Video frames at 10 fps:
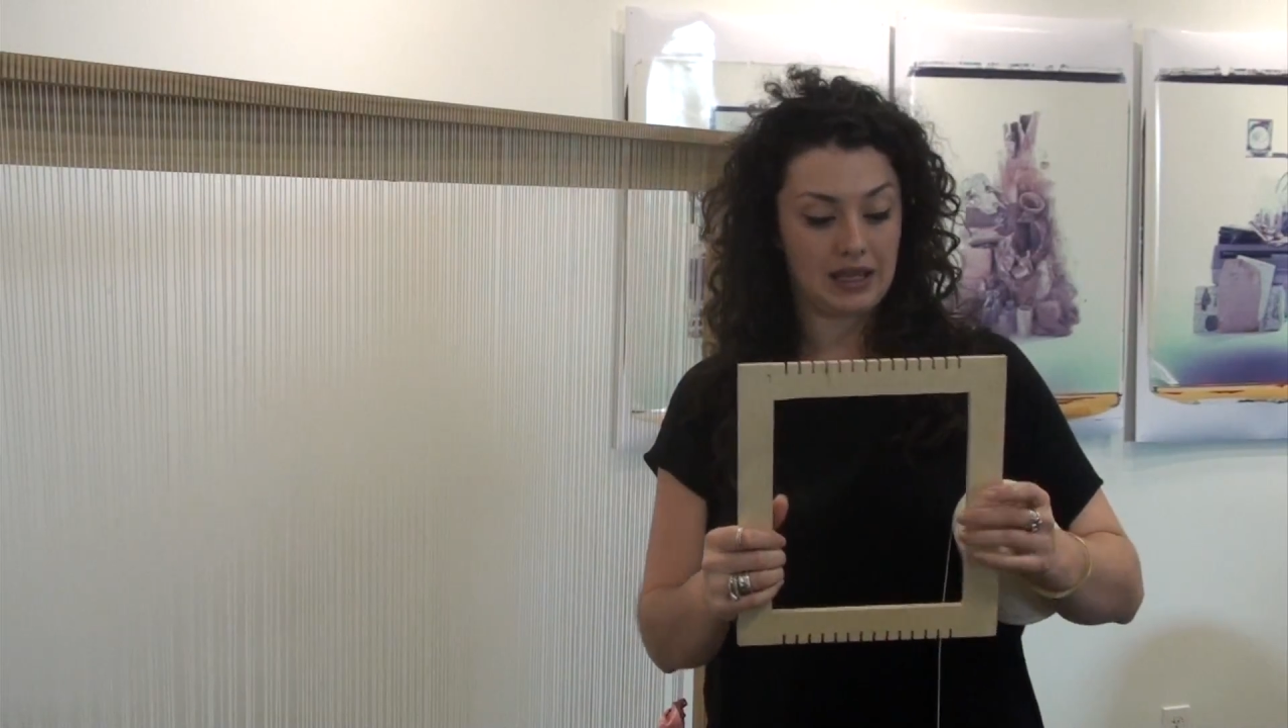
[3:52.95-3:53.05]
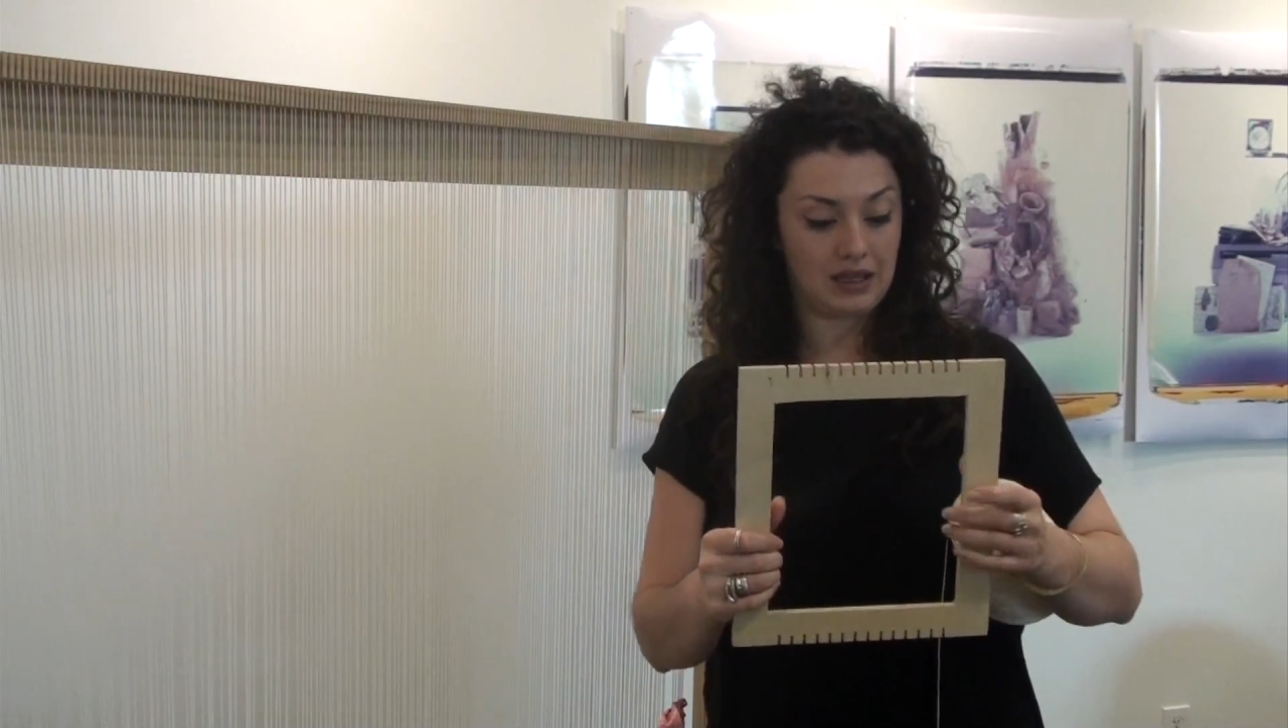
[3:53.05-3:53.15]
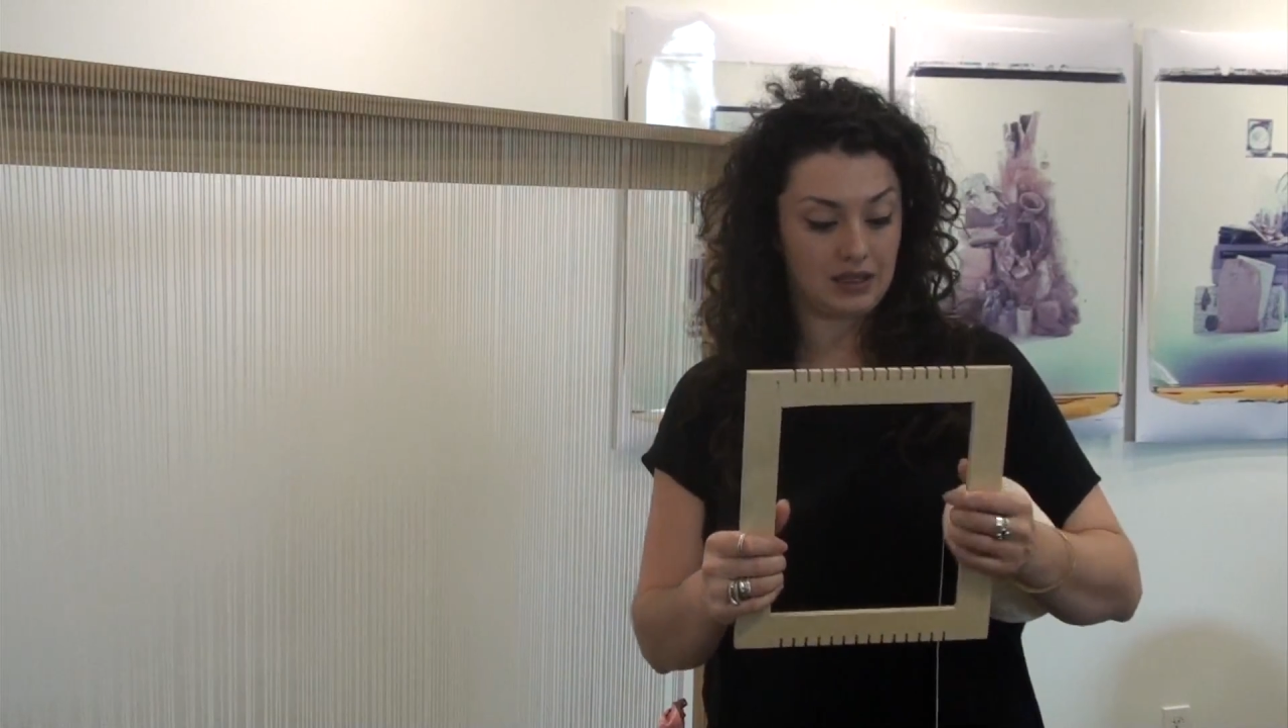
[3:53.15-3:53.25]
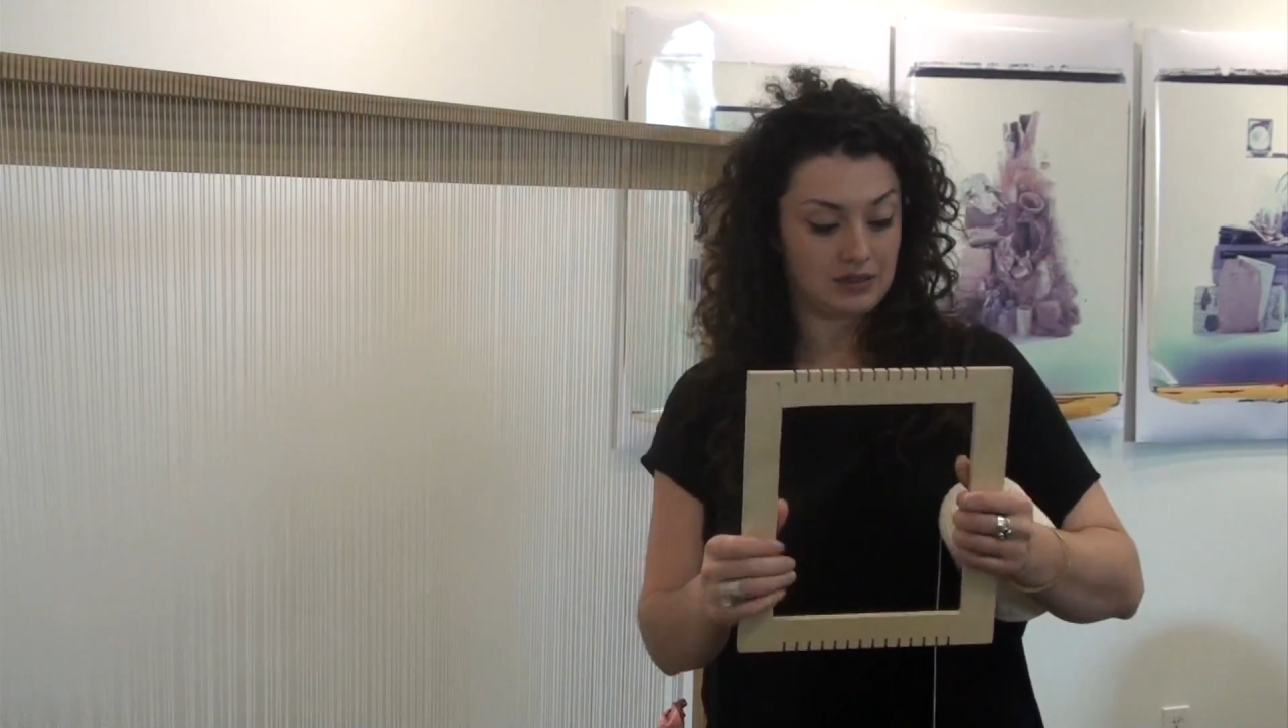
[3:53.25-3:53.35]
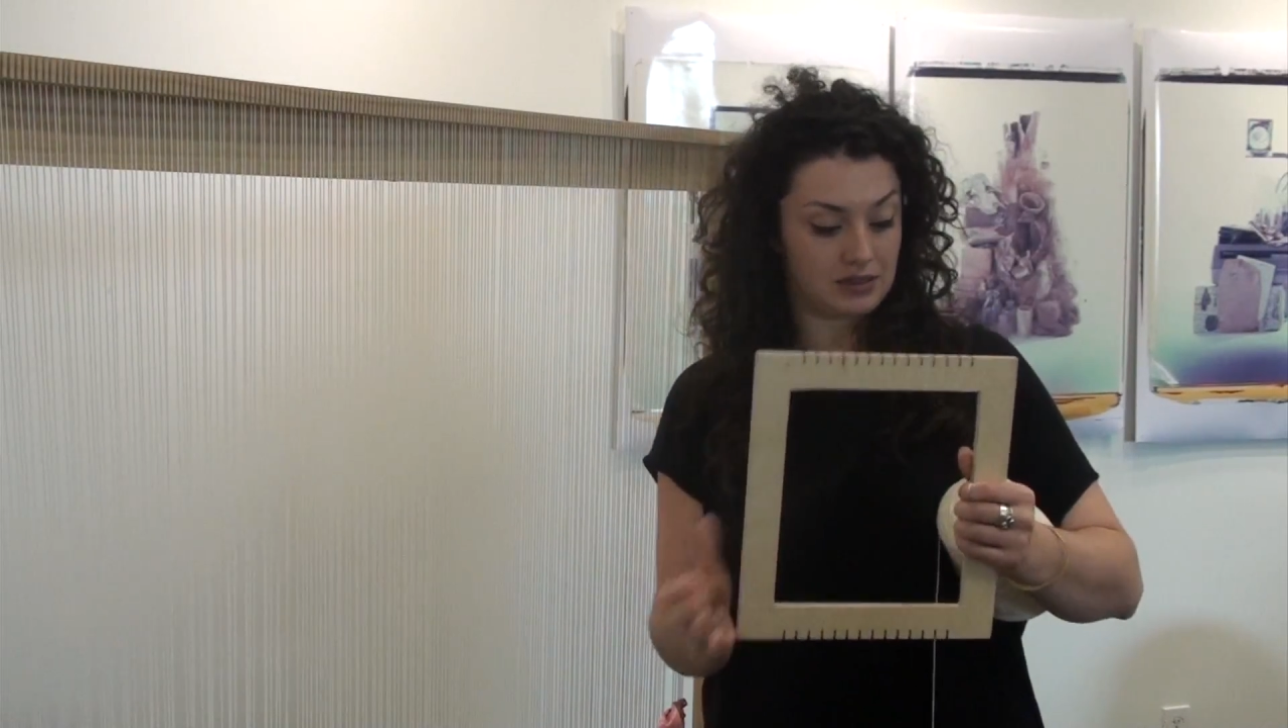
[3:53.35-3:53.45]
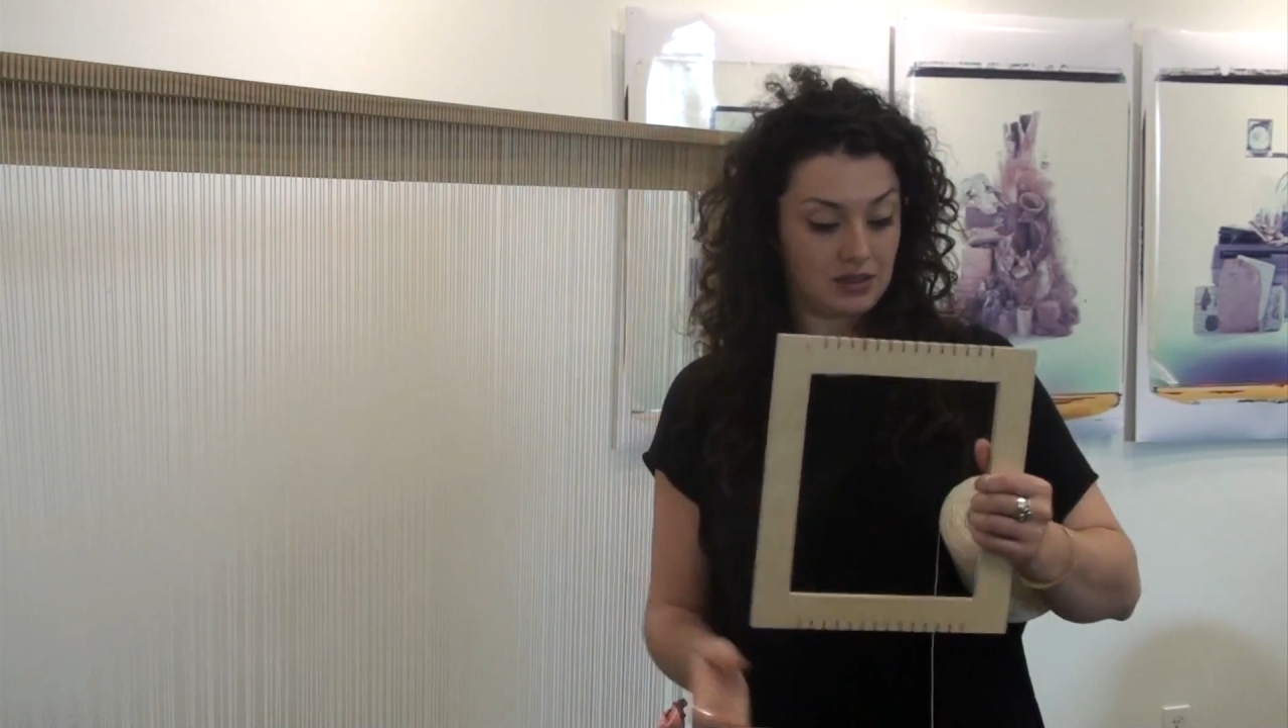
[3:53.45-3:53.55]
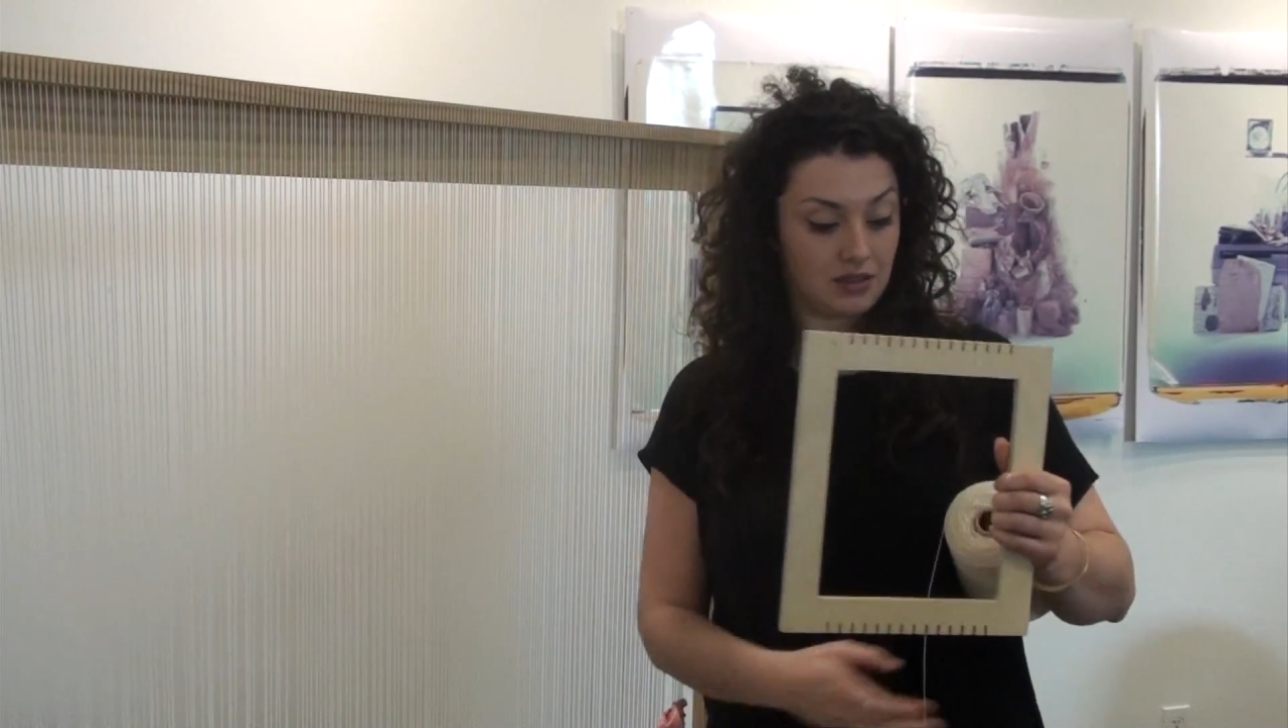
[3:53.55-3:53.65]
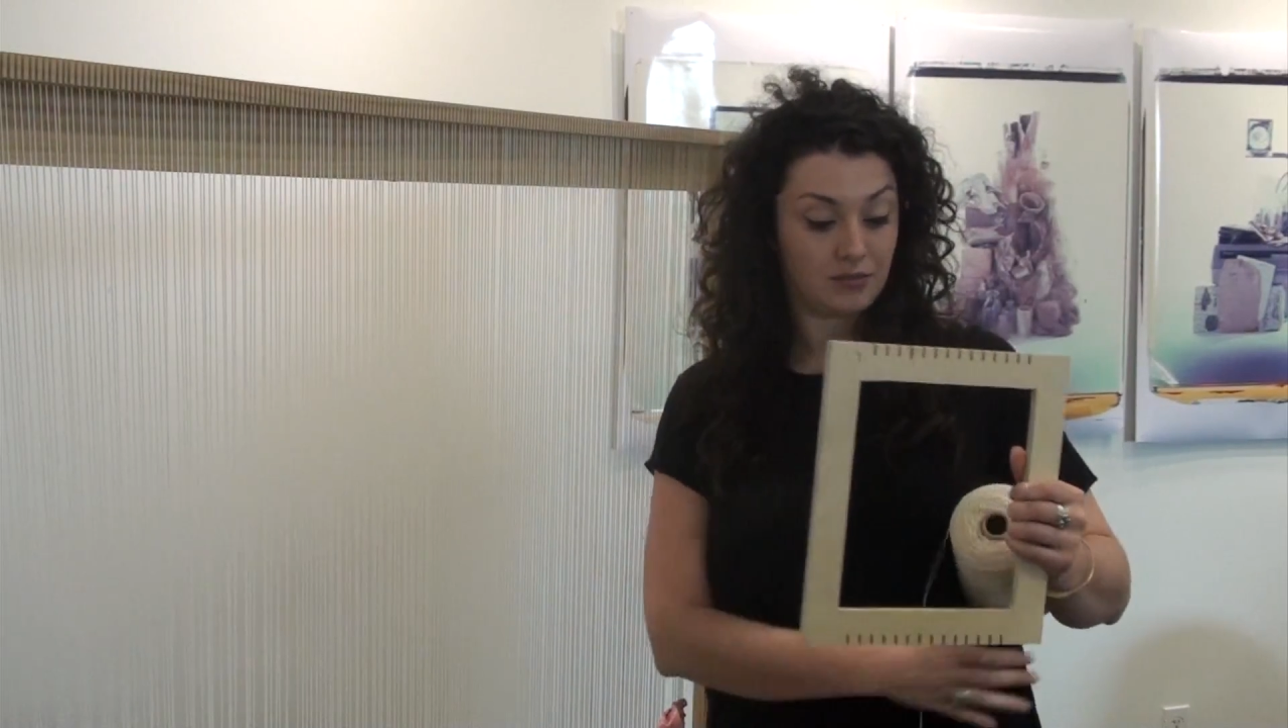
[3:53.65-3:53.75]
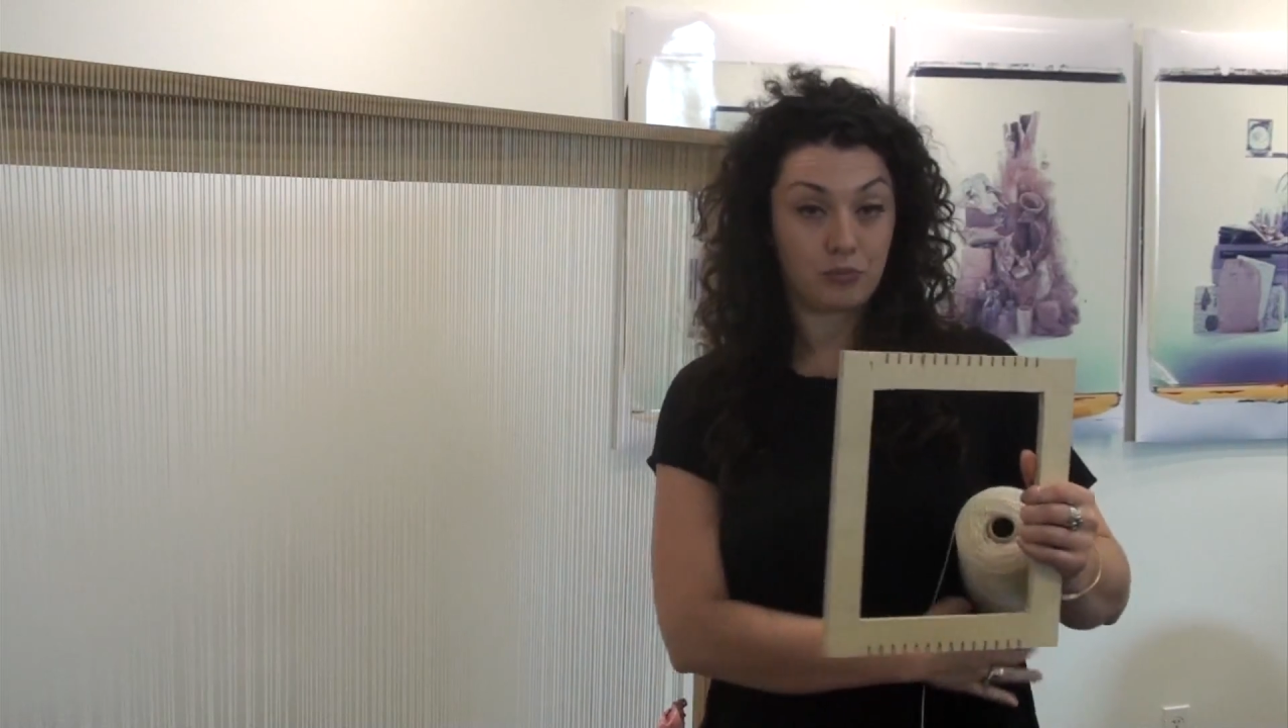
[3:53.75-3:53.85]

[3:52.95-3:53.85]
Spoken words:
is